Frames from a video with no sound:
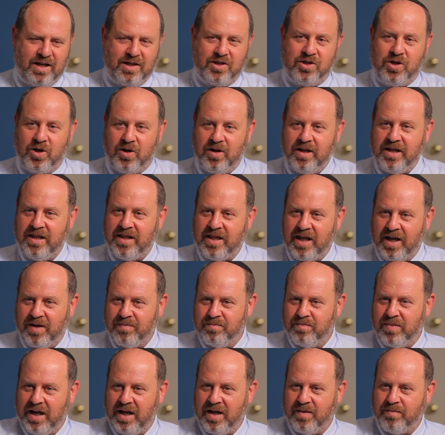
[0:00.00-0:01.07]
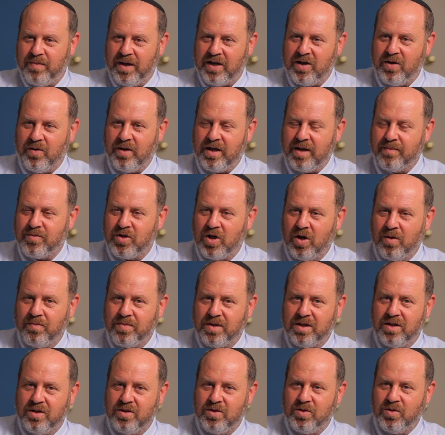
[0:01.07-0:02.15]
dirty them by going up to
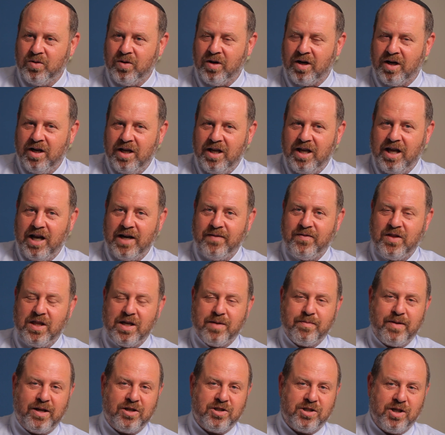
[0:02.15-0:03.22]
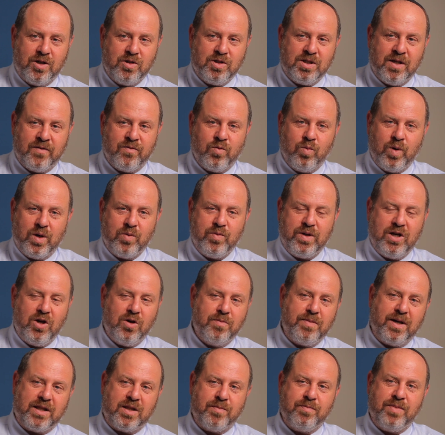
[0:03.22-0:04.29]
open the door? And if you think about Joseph, what do we know
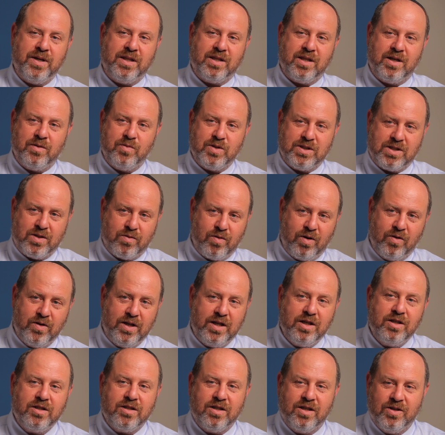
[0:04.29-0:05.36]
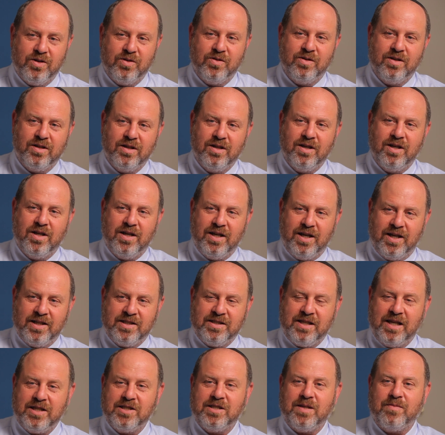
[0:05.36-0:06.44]
about the pit that he was thrown into? It
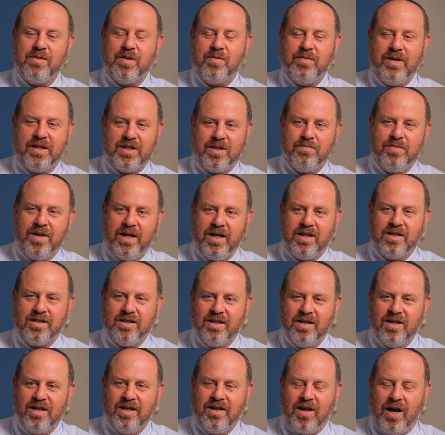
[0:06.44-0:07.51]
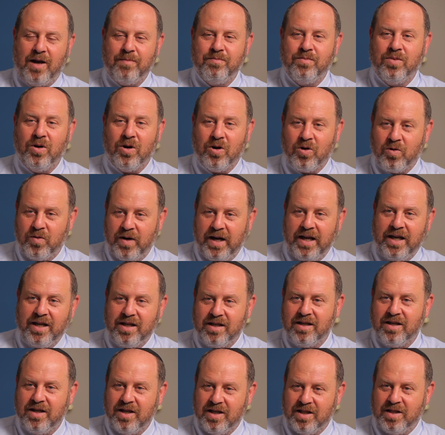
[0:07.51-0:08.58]
says something about the pit. Habor reik,
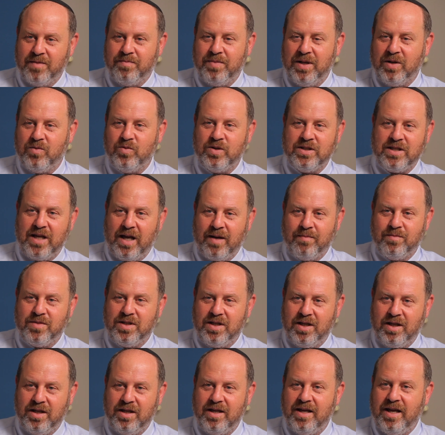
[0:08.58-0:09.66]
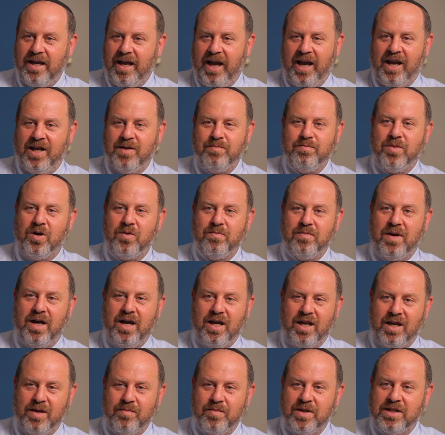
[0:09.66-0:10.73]
the pit was empty. Ein bo
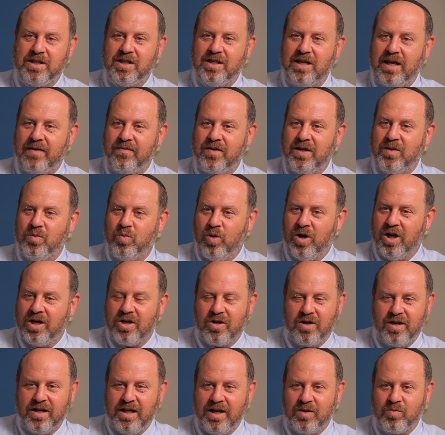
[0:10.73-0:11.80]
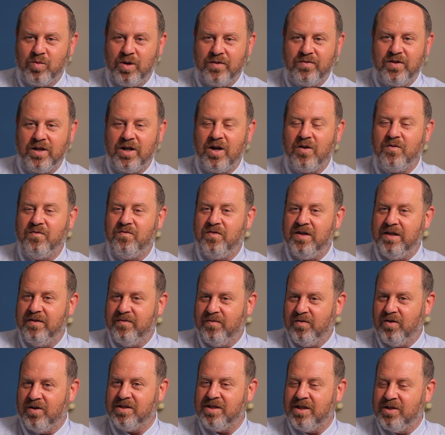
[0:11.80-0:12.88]
mayim, it didn't have any water in it. Well, if you go feet
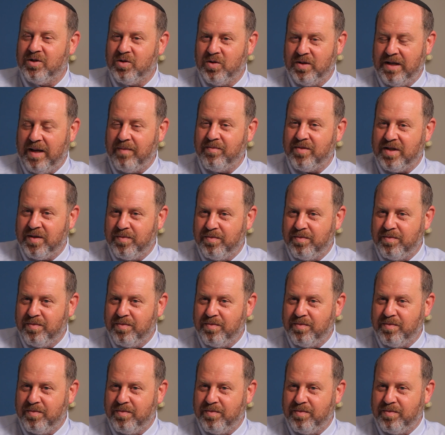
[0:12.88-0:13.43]
first into an empty